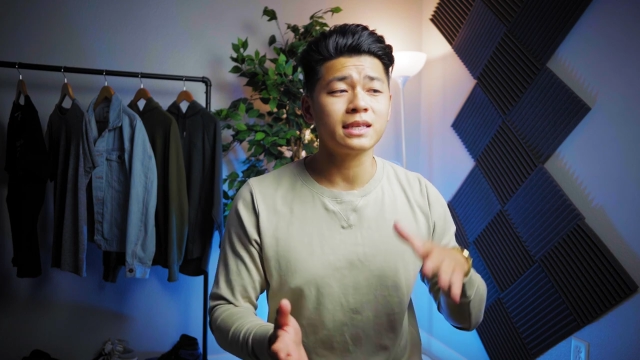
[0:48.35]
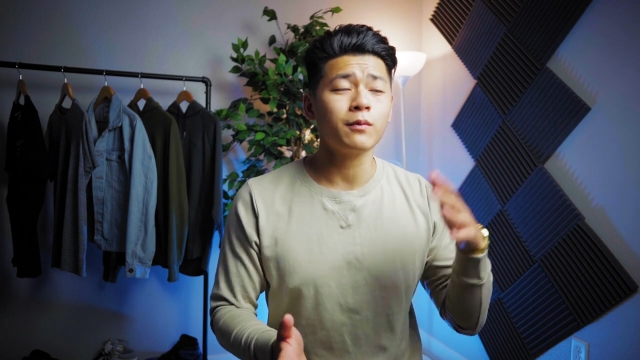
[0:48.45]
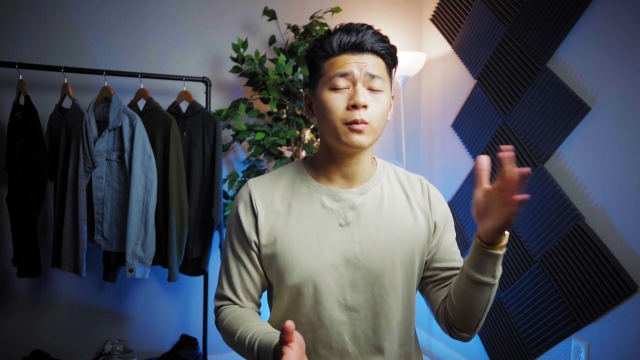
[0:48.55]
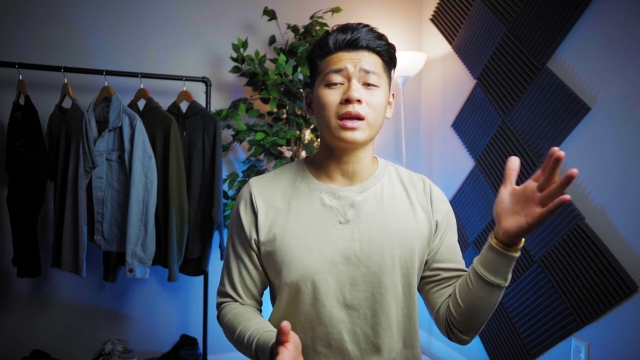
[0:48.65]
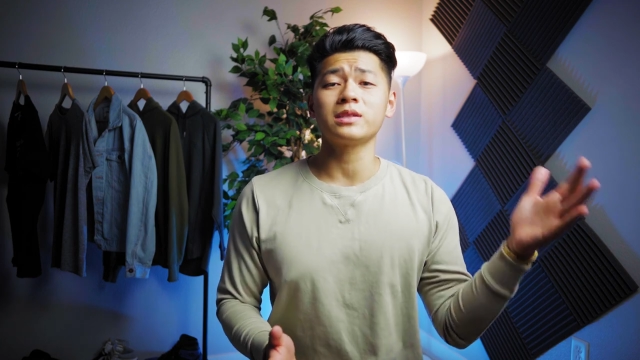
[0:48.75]

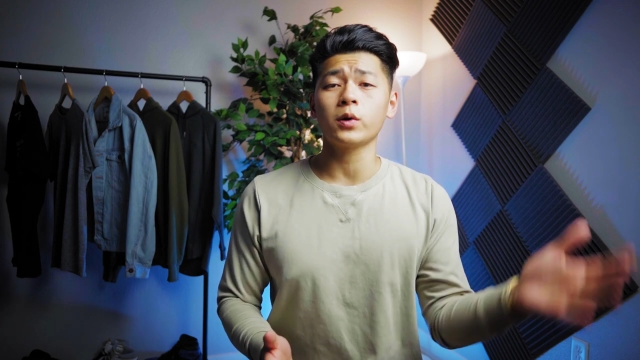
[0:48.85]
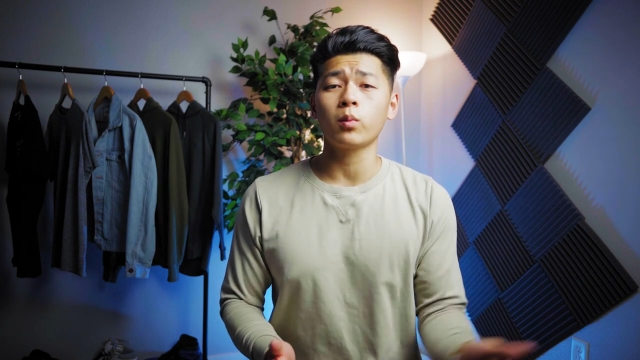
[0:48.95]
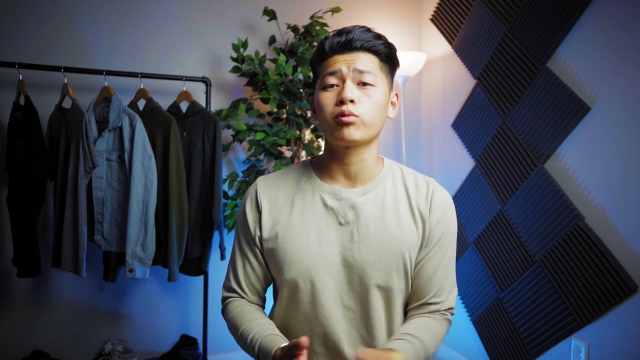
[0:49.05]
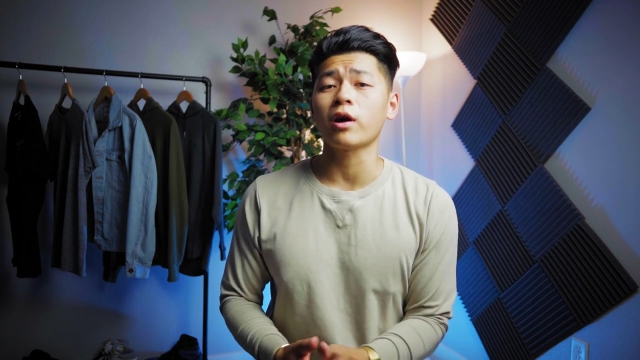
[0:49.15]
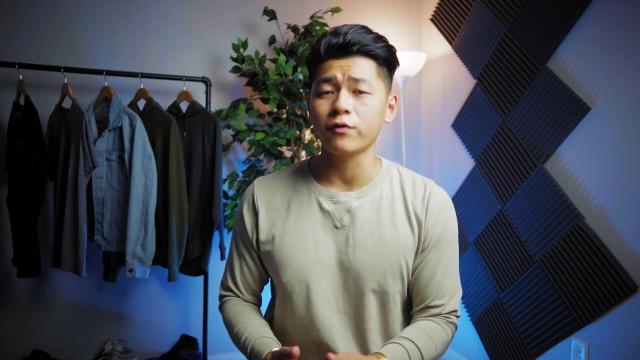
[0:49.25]
Everyone has their own
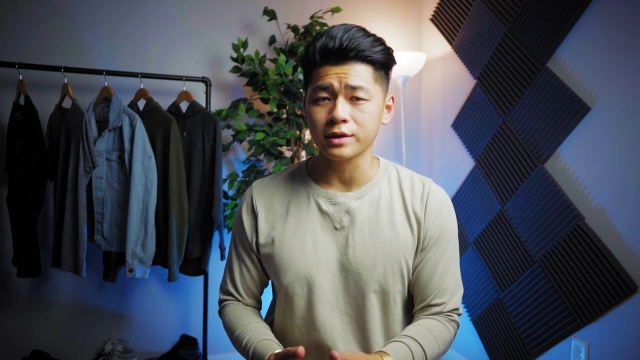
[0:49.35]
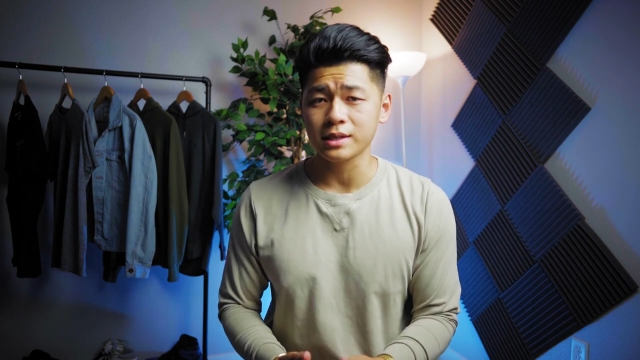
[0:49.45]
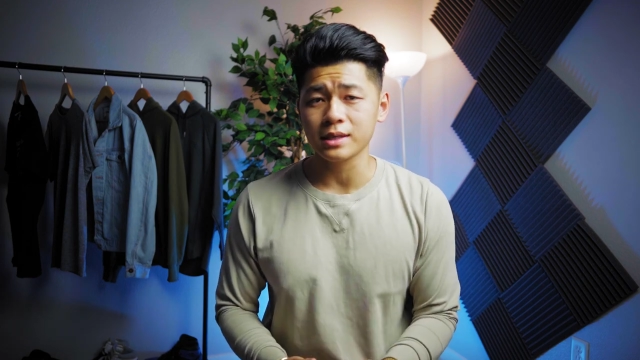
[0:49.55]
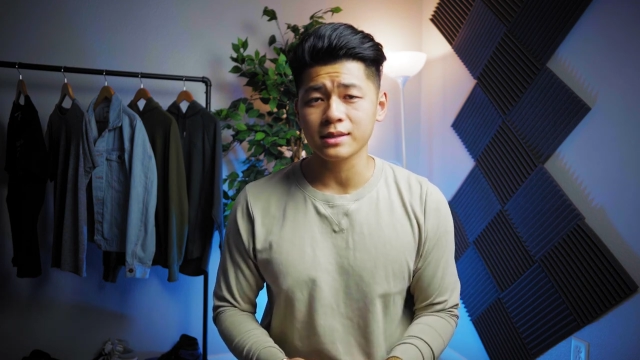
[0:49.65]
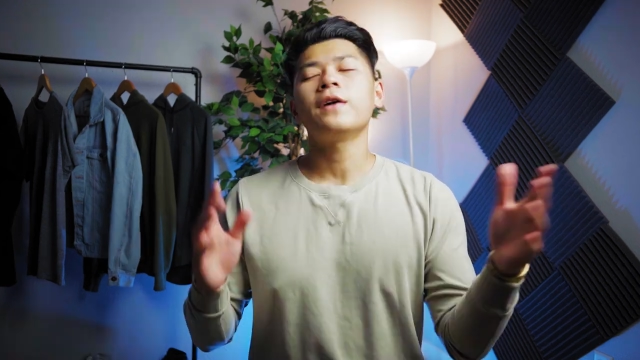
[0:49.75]

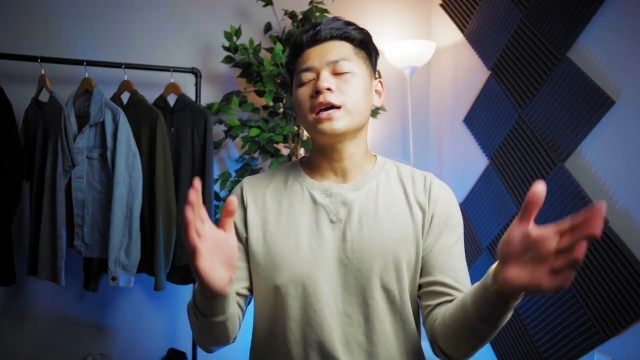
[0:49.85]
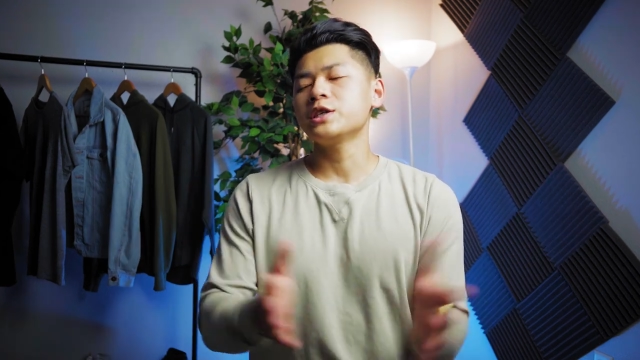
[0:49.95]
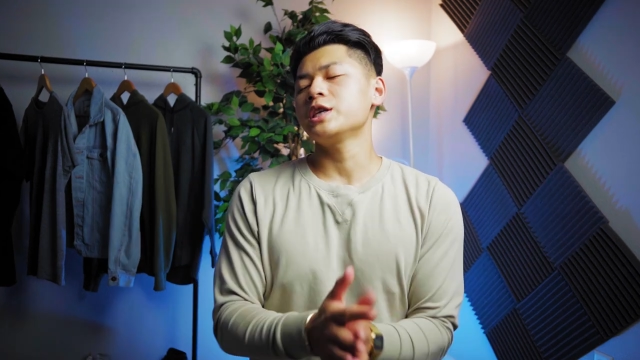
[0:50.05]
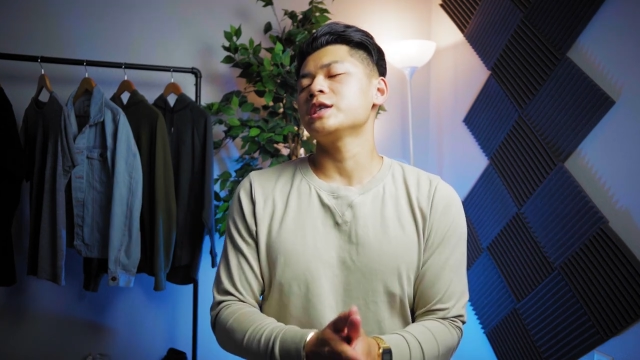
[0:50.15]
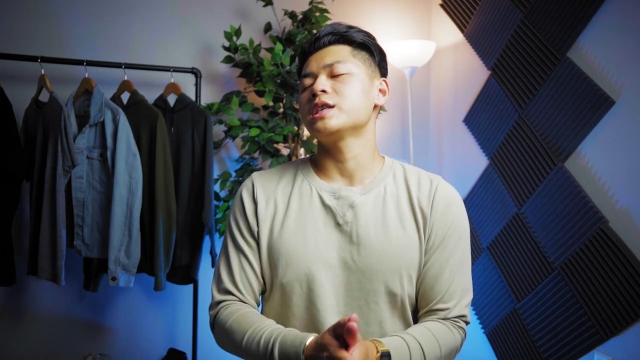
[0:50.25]
preferences.
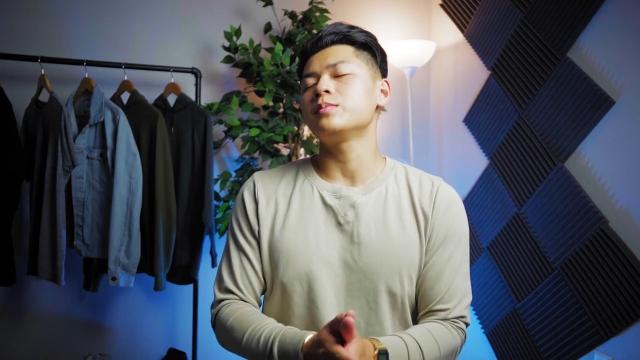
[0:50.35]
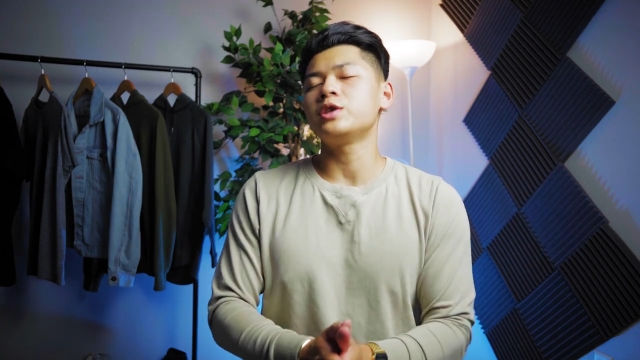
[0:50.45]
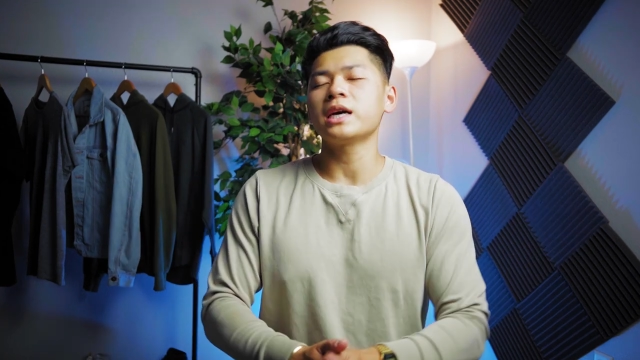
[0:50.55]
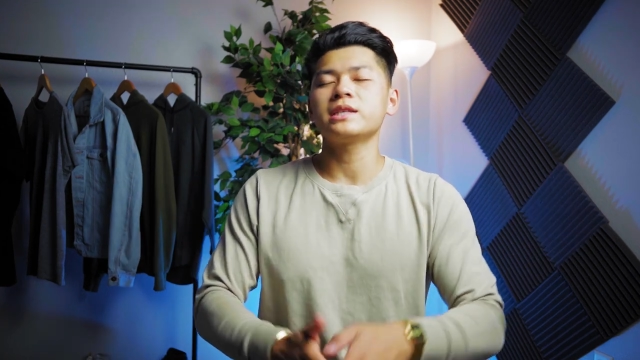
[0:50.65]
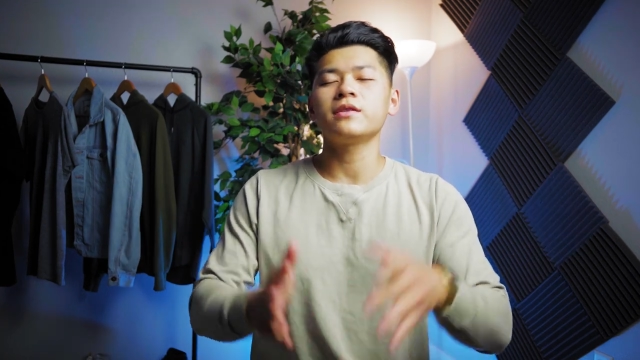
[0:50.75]
Fashion is
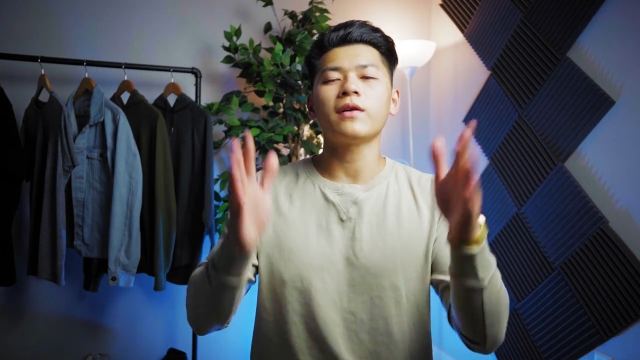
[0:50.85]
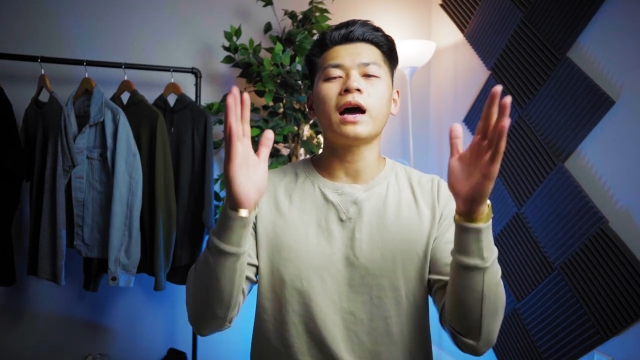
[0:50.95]
subjective.